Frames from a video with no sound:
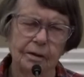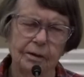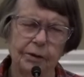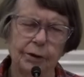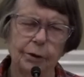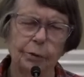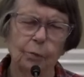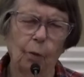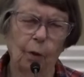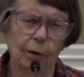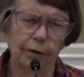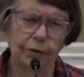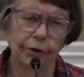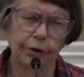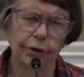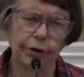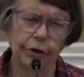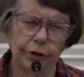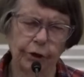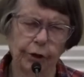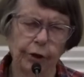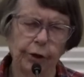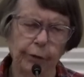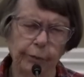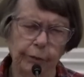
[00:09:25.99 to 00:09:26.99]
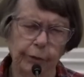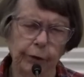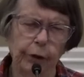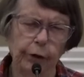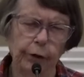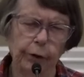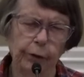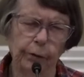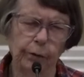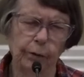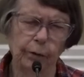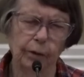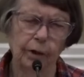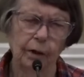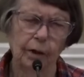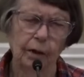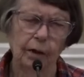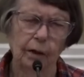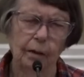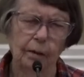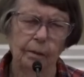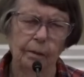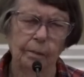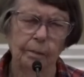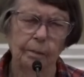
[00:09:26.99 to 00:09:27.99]
to want to serve you.
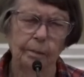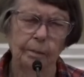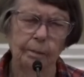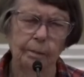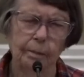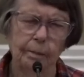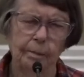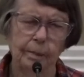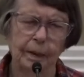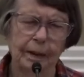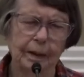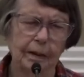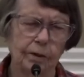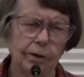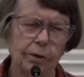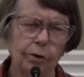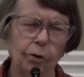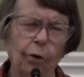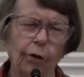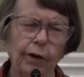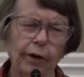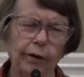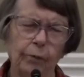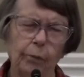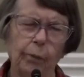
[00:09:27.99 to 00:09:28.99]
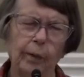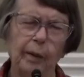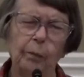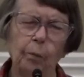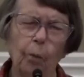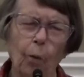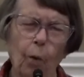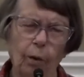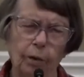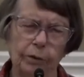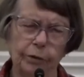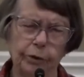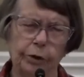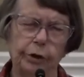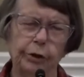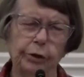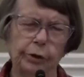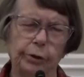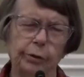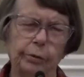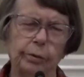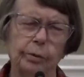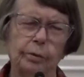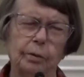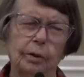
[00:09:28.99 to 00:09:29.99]
Because, Lord, if we want
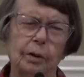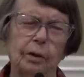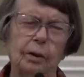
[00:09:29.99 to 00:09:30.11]
to,